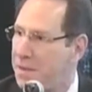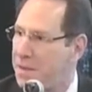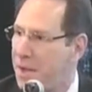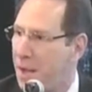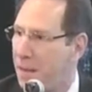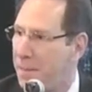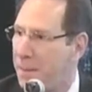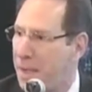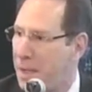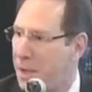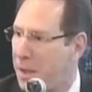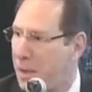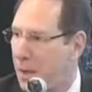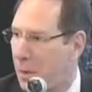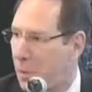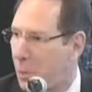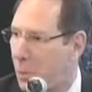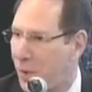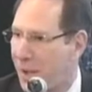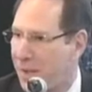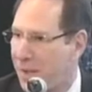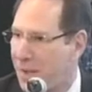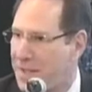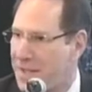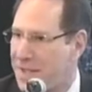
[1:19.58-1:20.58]
dummy
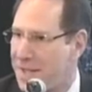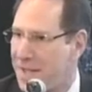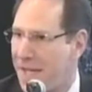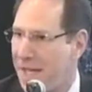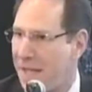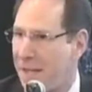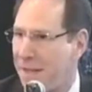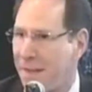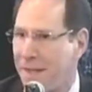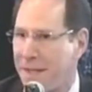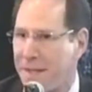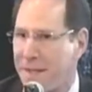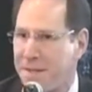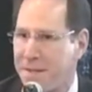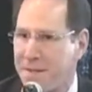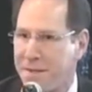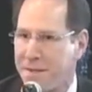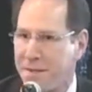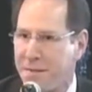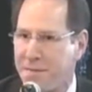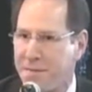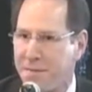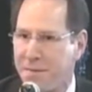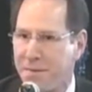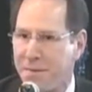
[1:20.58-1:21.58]
real estate
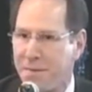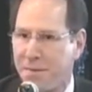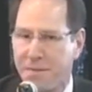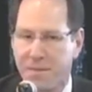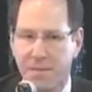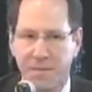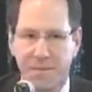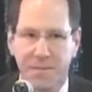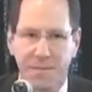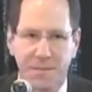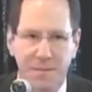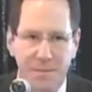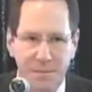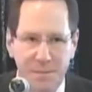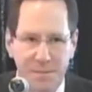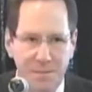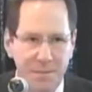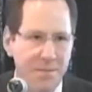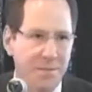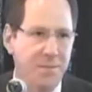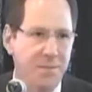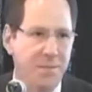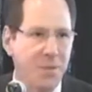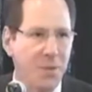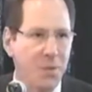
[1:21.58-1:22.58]
liens have
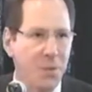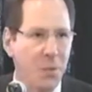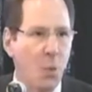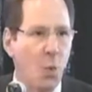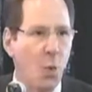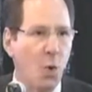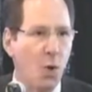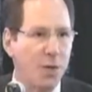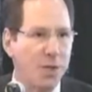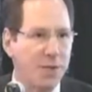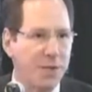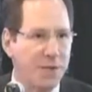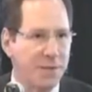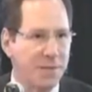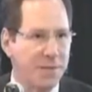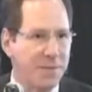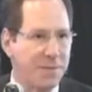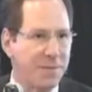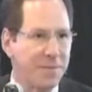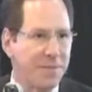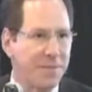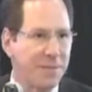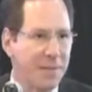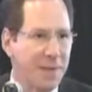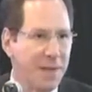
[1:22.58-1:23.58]
worked,
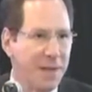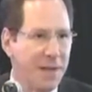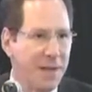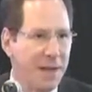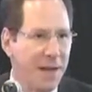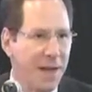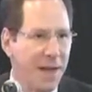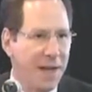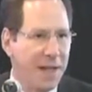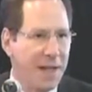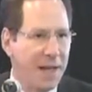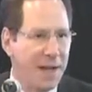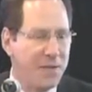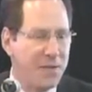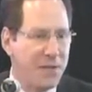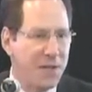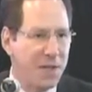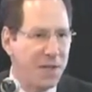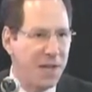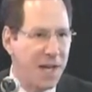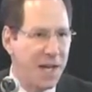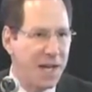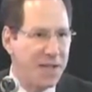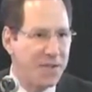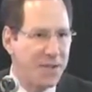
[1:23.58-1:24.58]
and I've
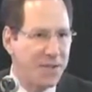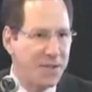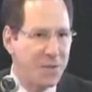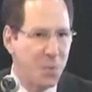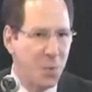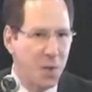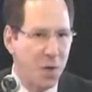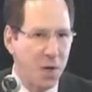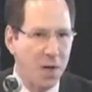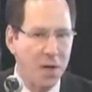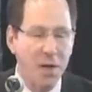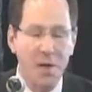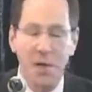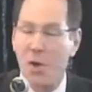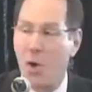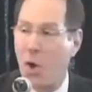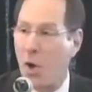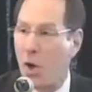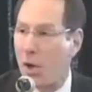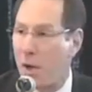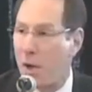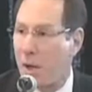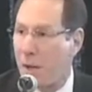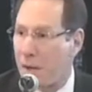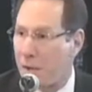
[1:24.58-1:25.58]
seen cases
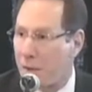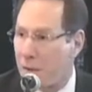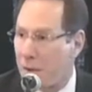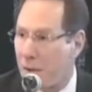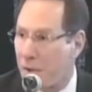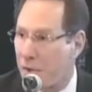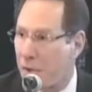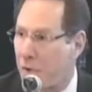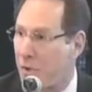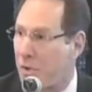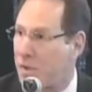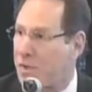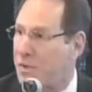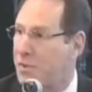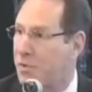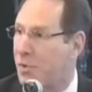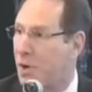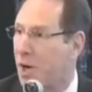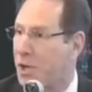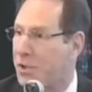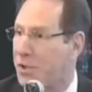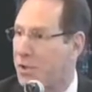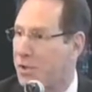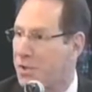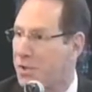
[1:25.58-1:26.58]
where good
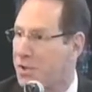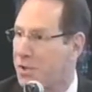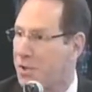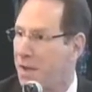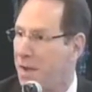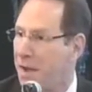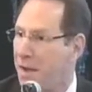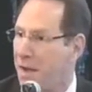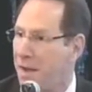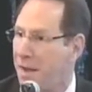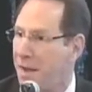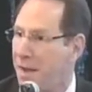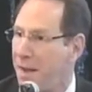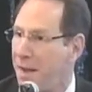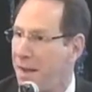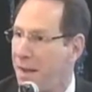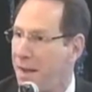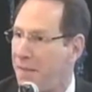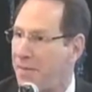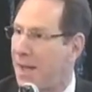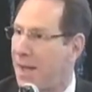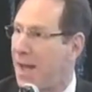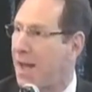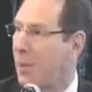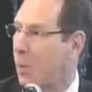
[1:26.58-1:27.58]
structures
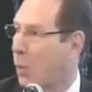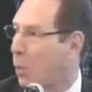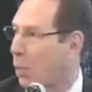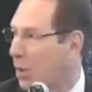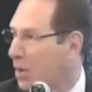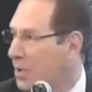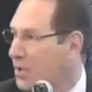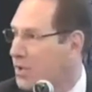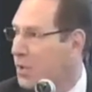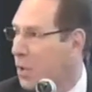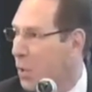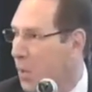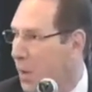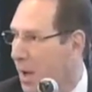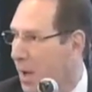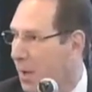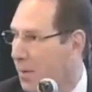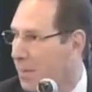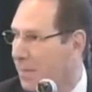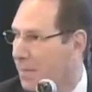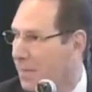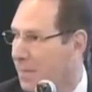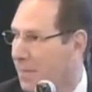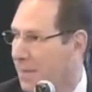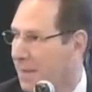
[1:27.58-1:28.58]
have not worked so
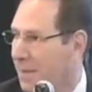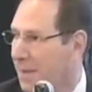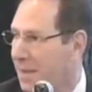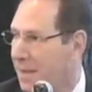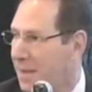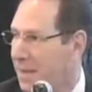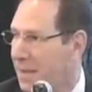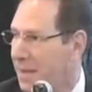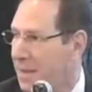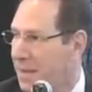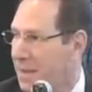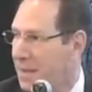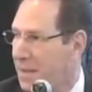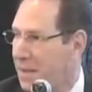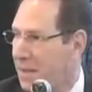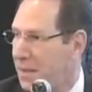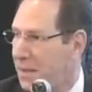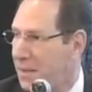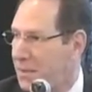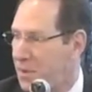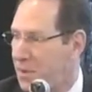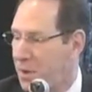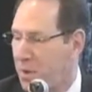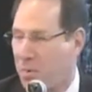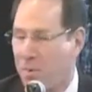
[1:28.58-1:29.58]
well.
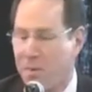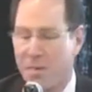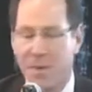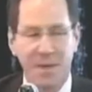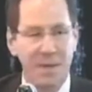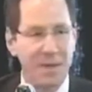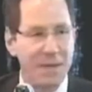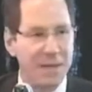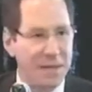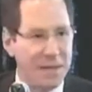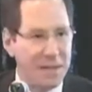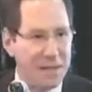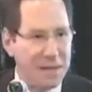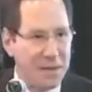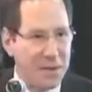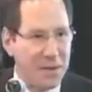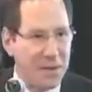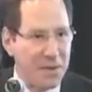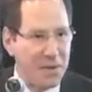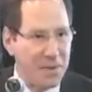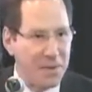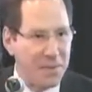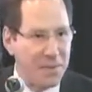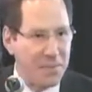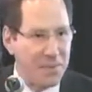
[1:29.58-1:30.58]
So
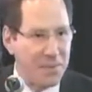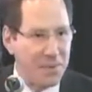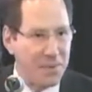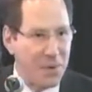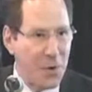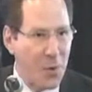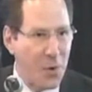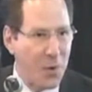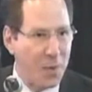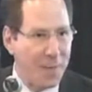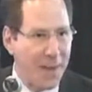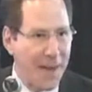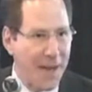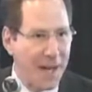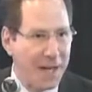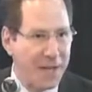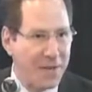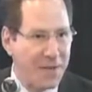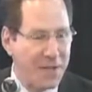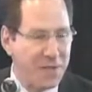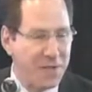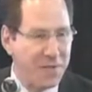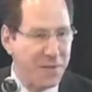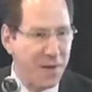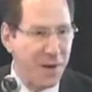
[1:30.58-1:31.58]
going back
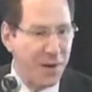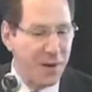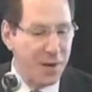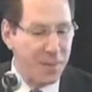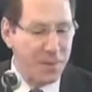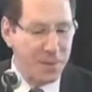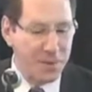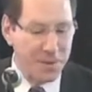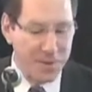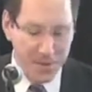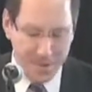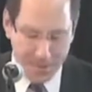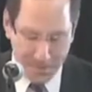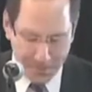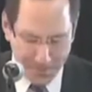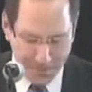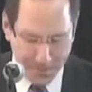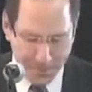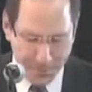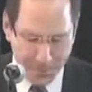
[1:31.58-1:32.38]
to these variables,